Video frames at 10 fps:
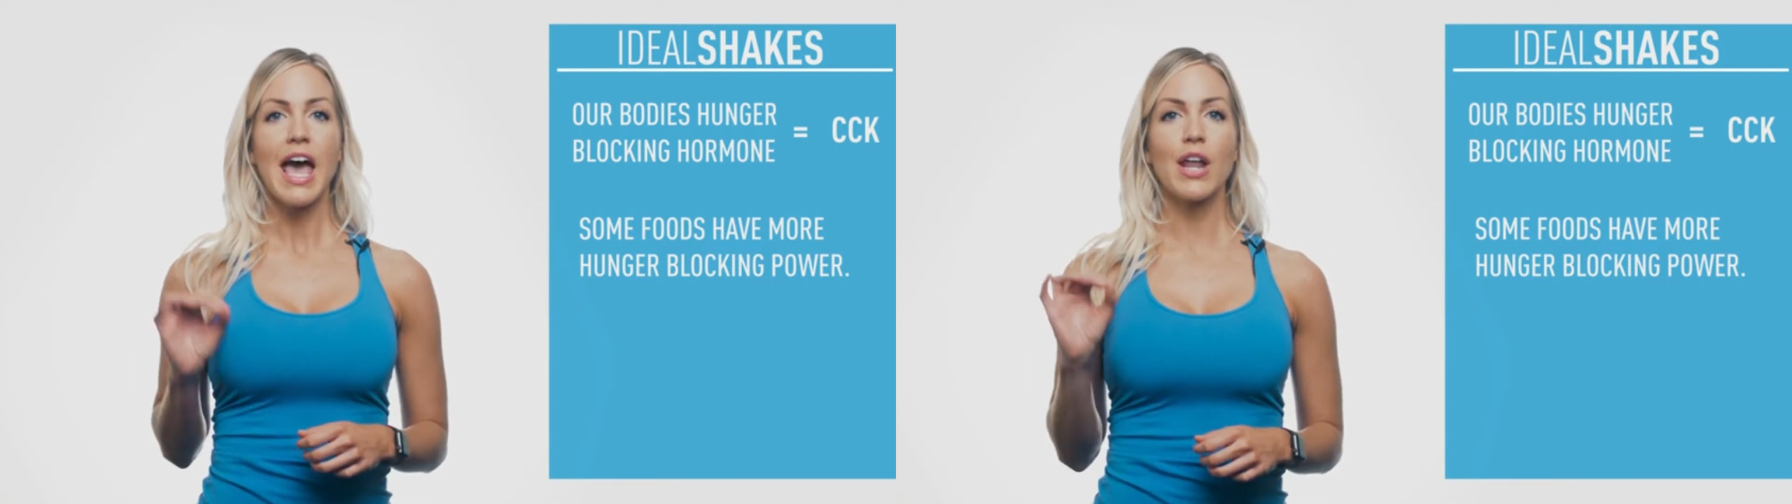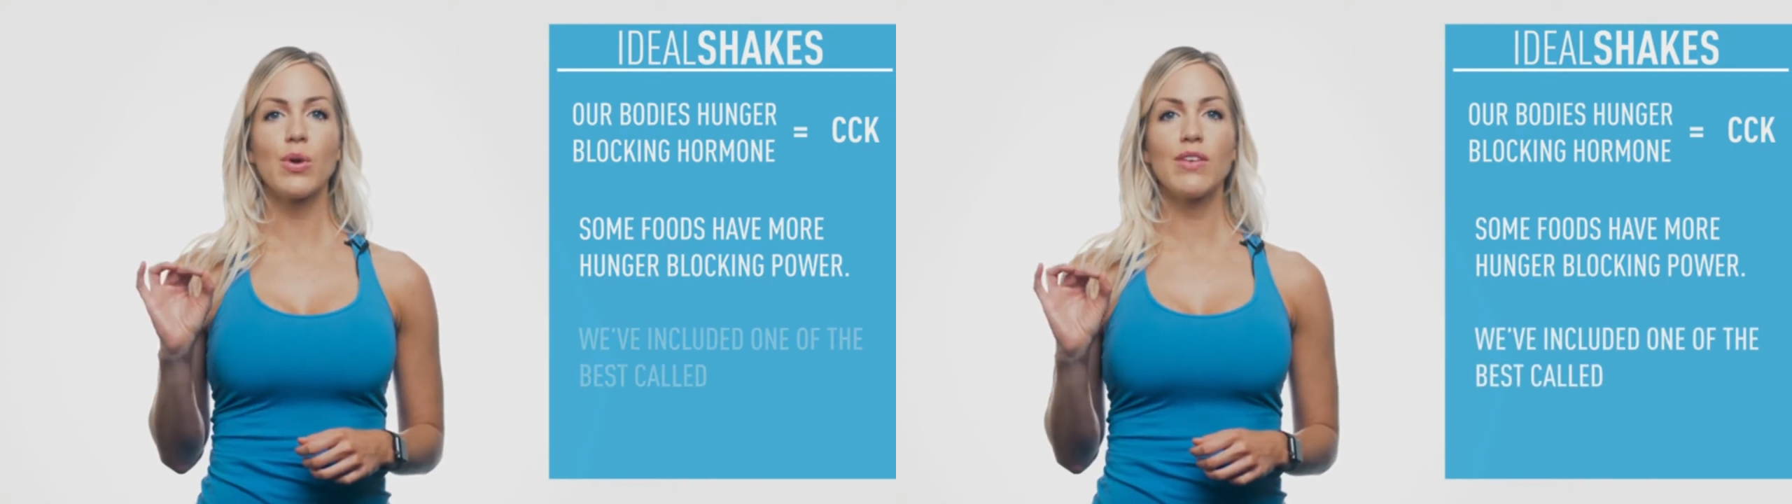
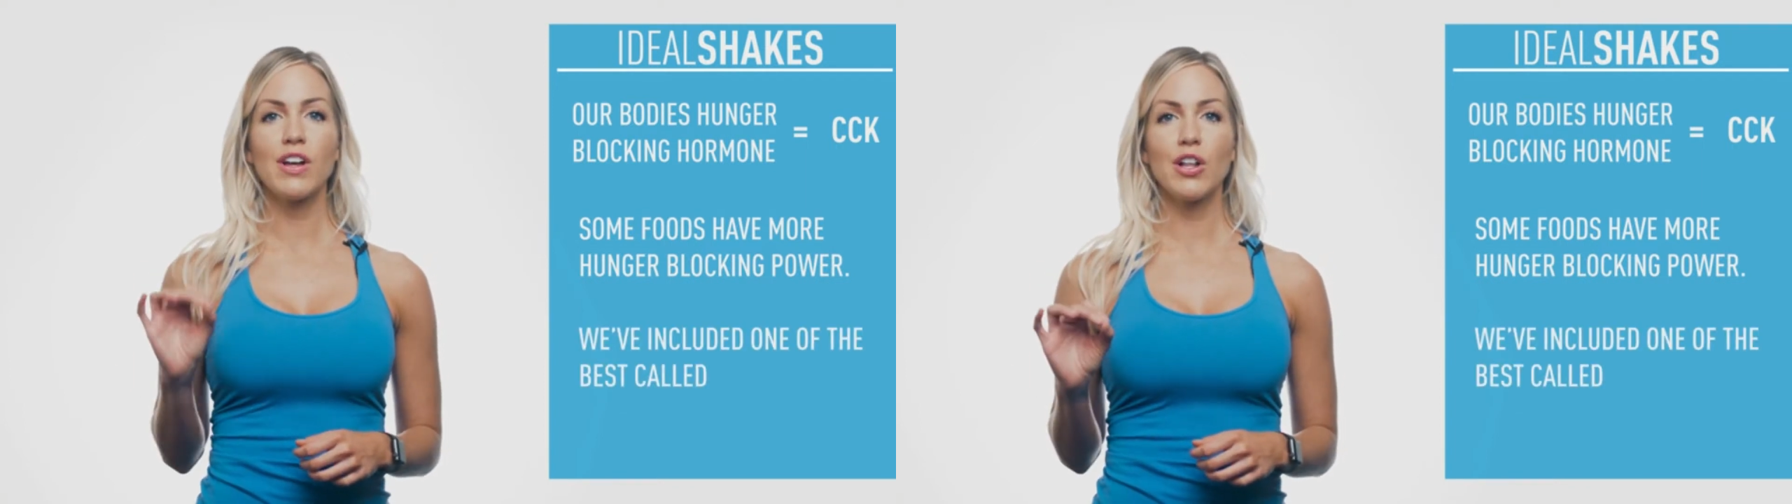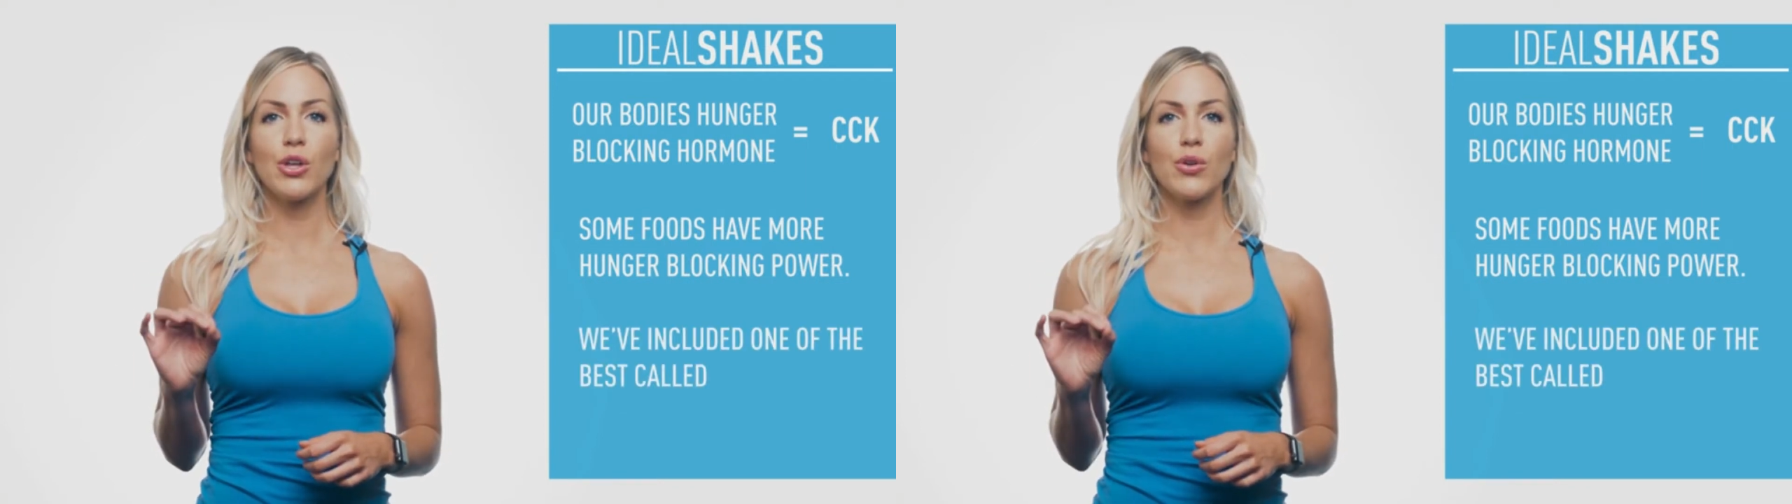and we've
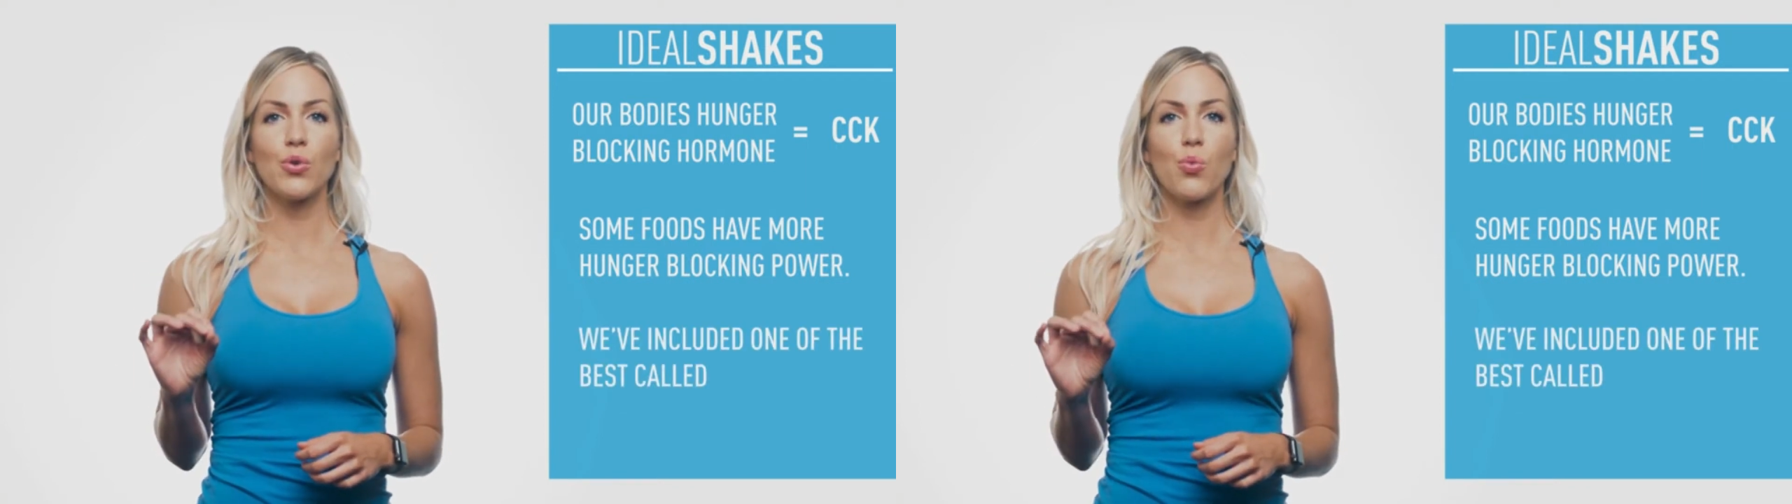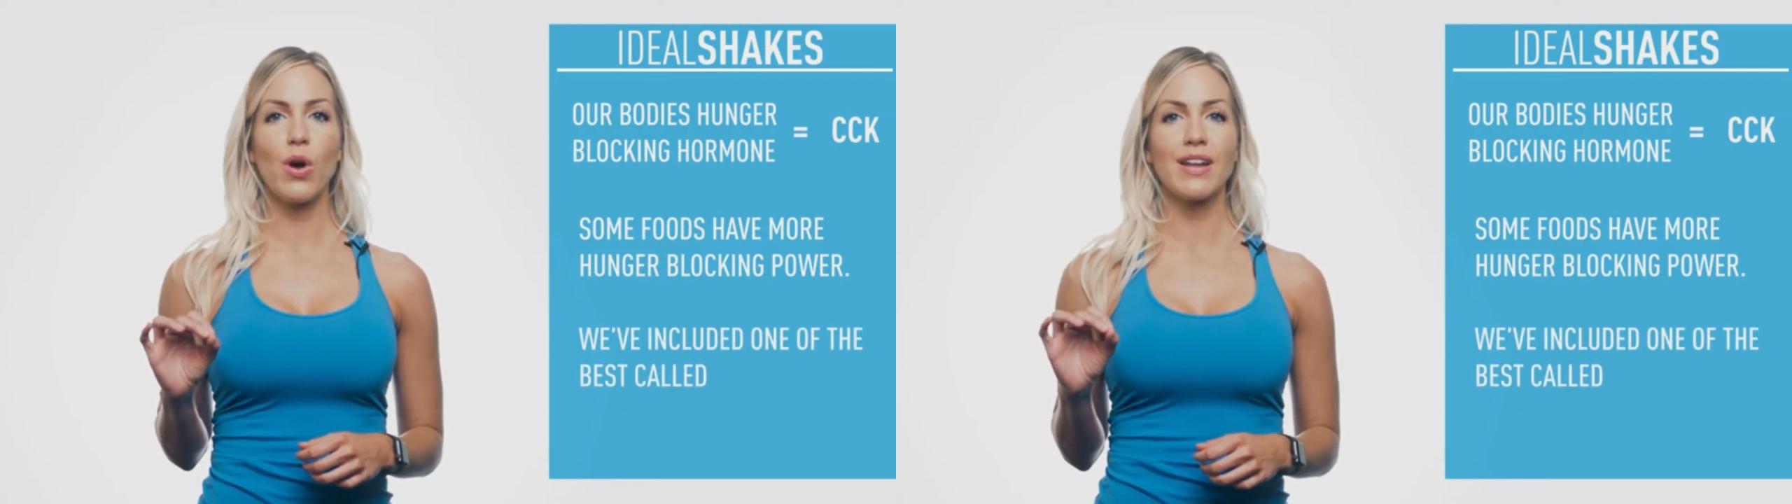
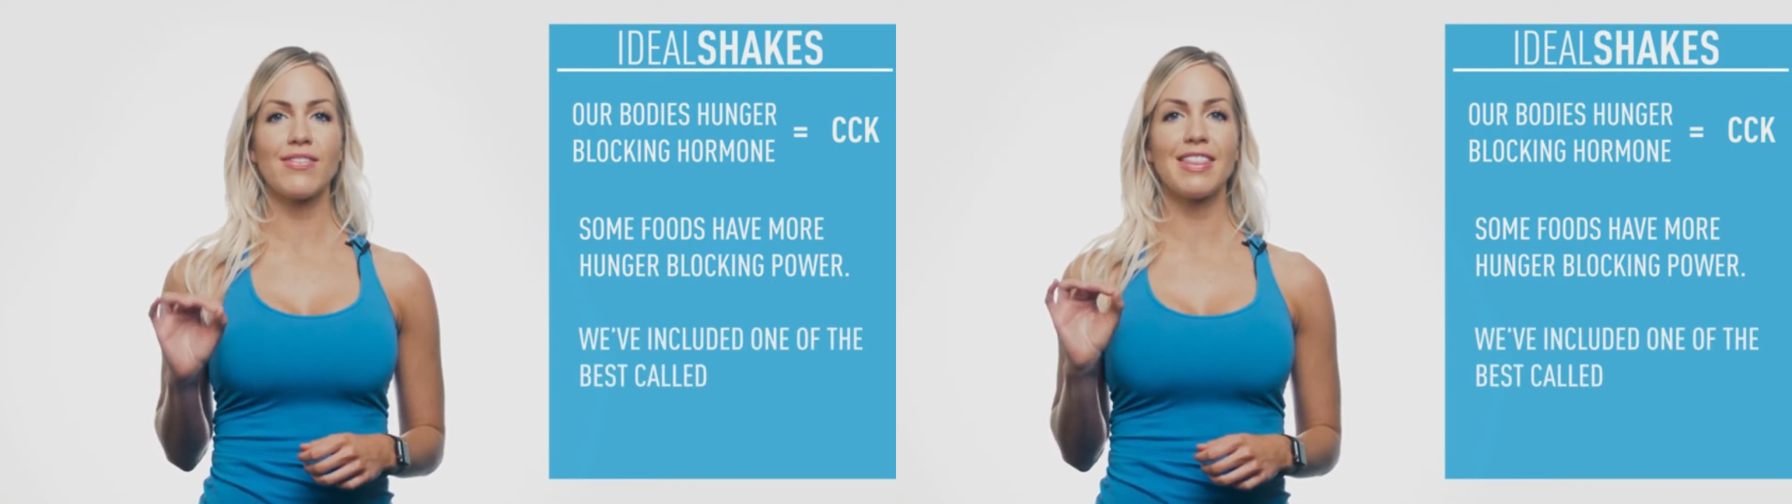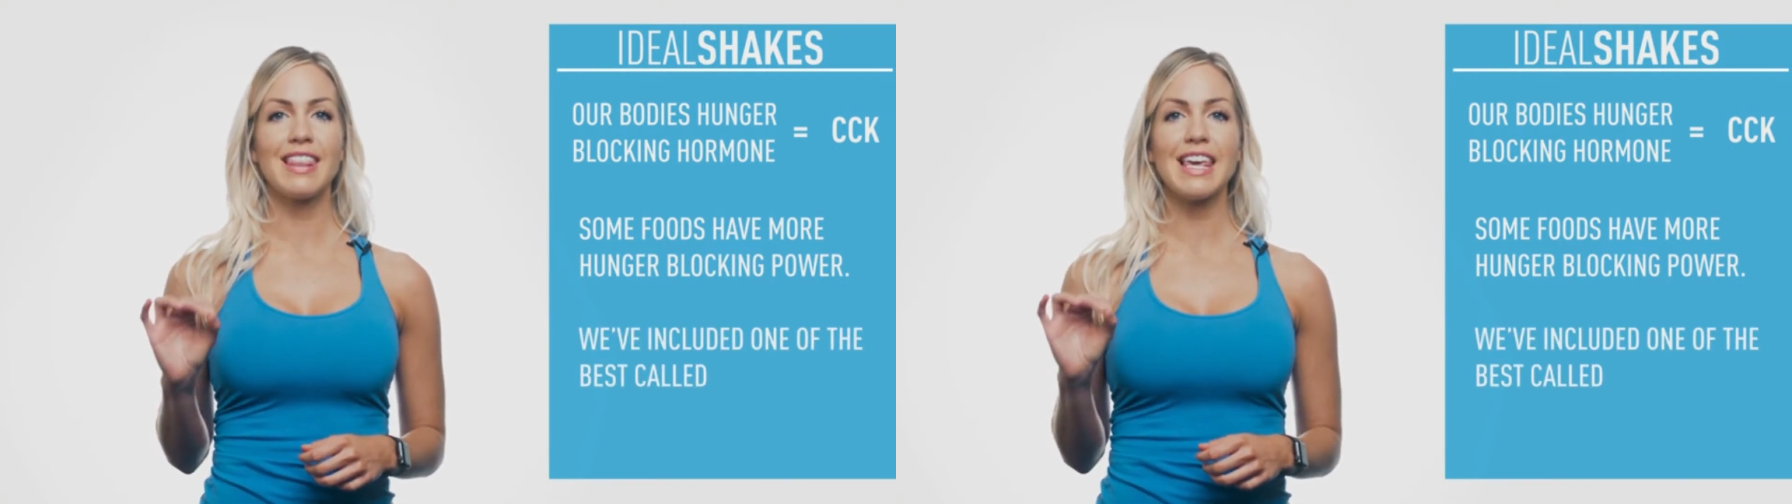included one
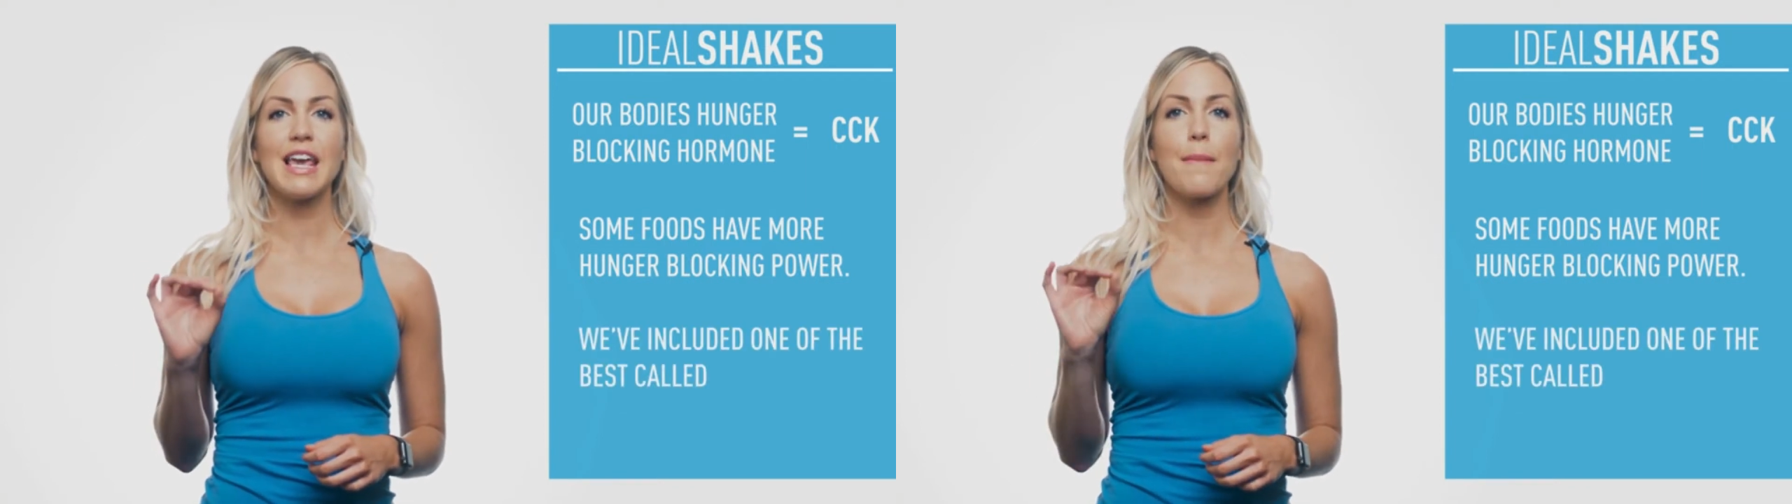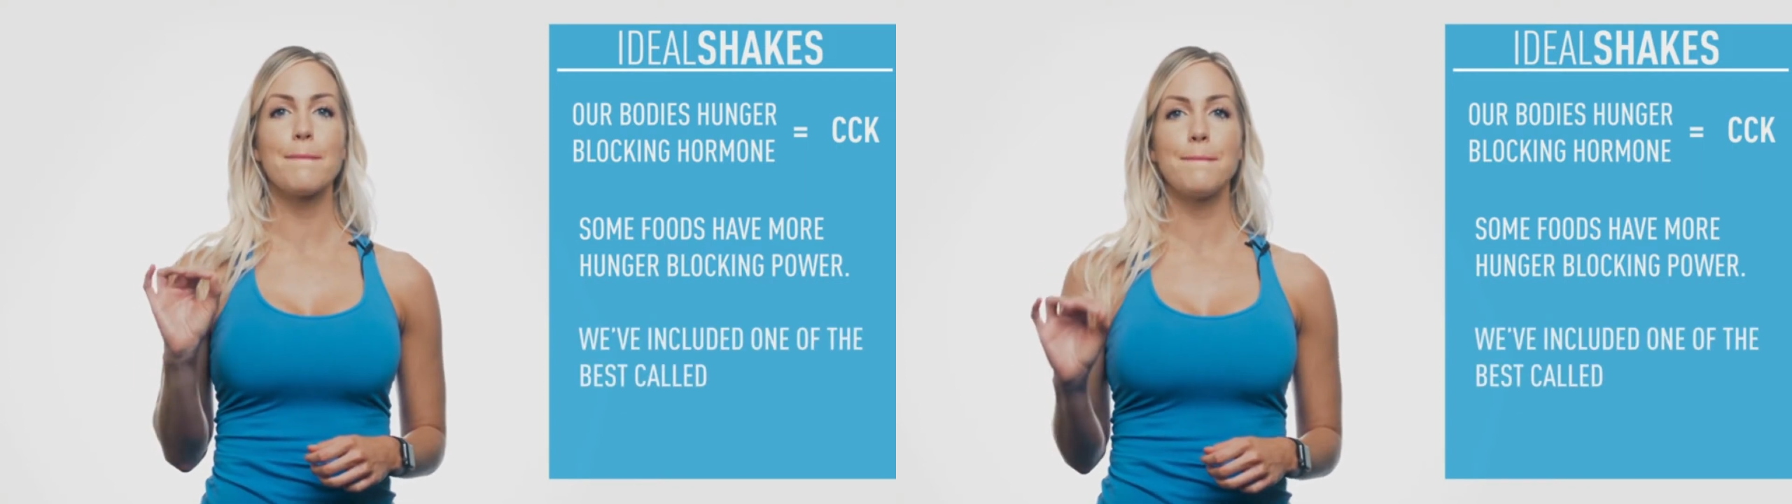of
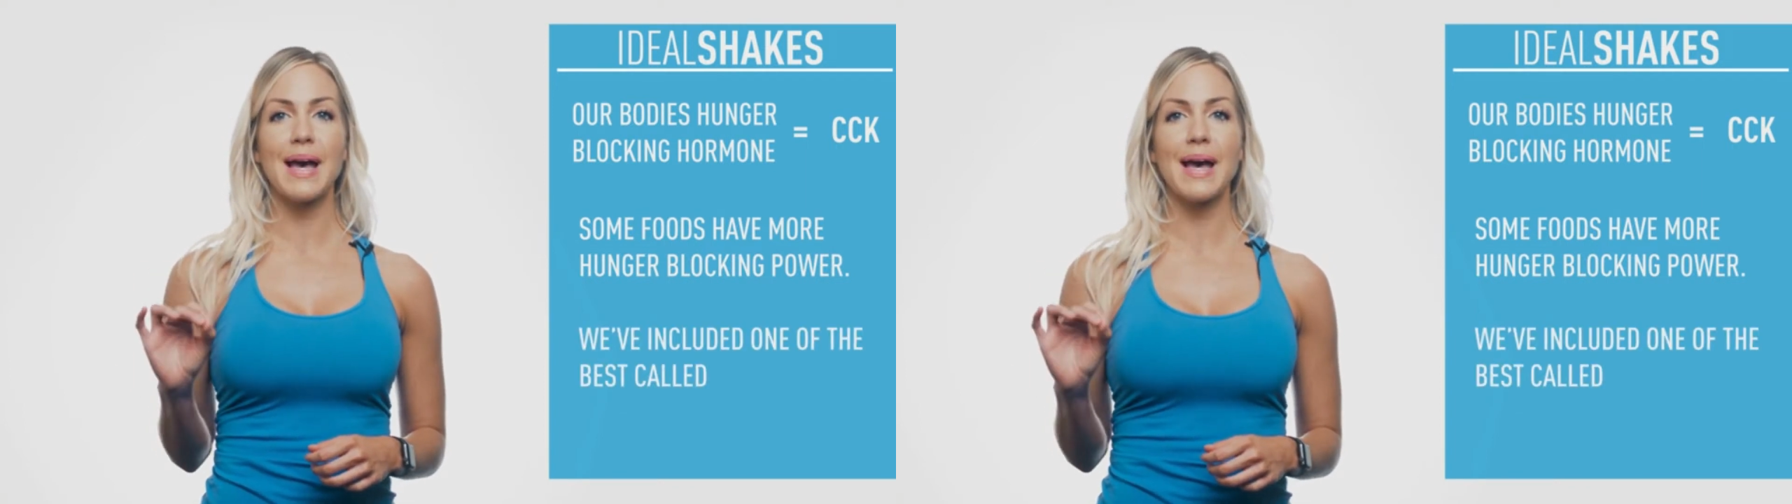the